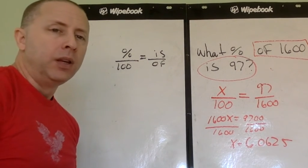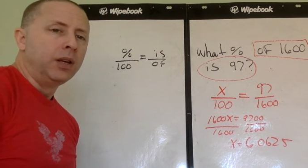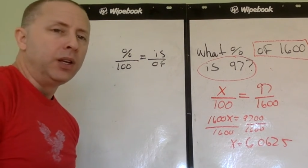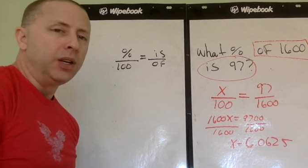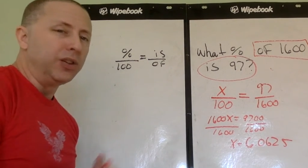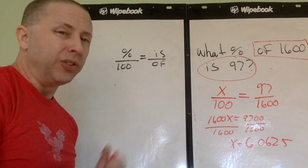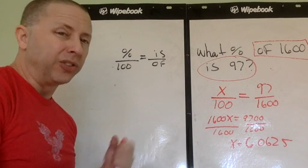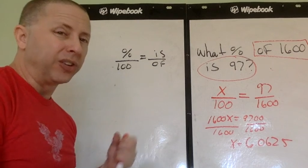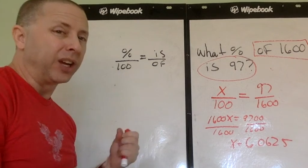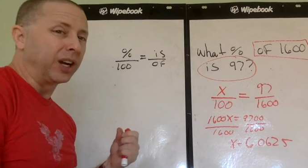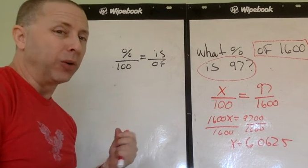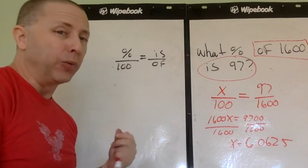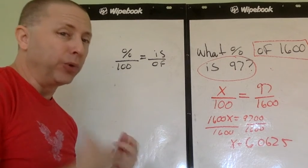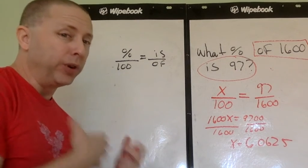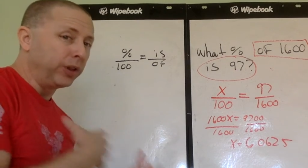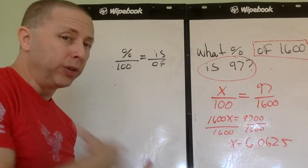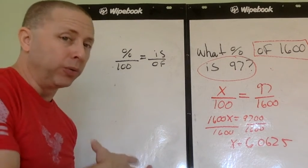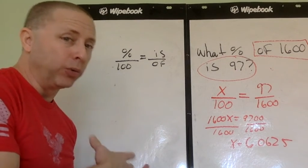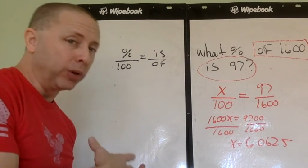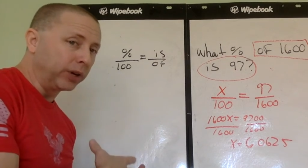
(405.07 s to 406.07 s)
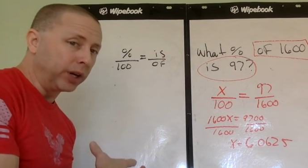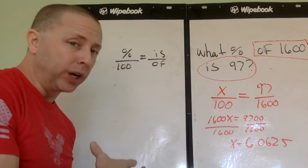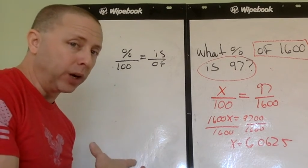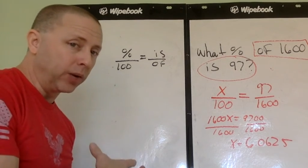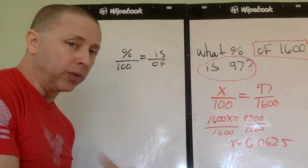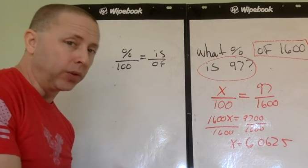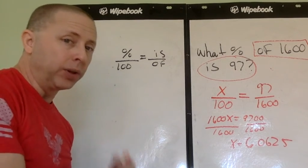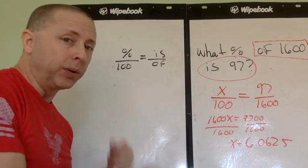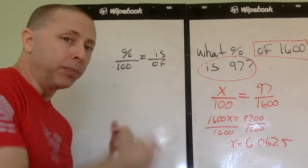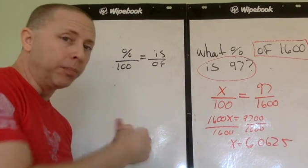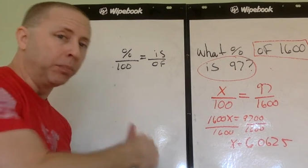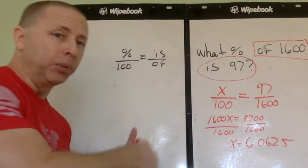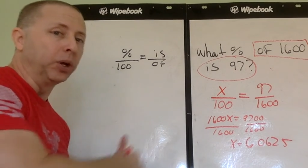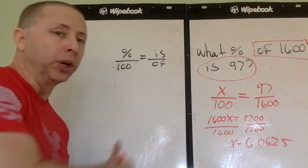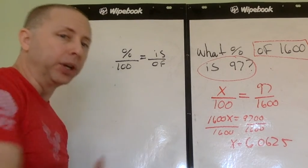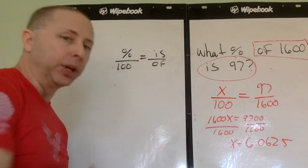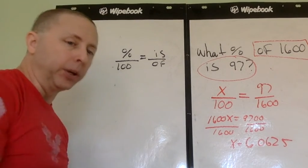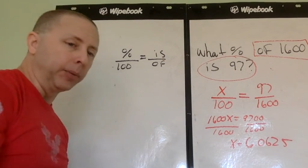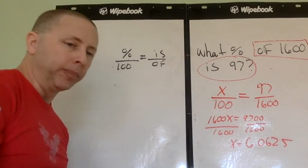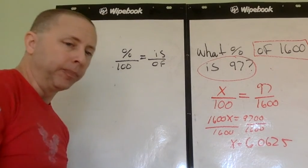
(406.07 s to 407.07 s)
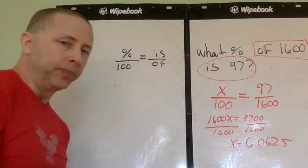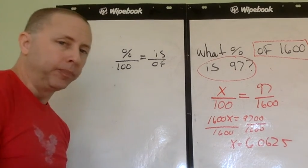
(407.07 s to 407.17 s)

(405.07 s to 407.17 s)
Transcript: You just got to read through it carefully and plug it in.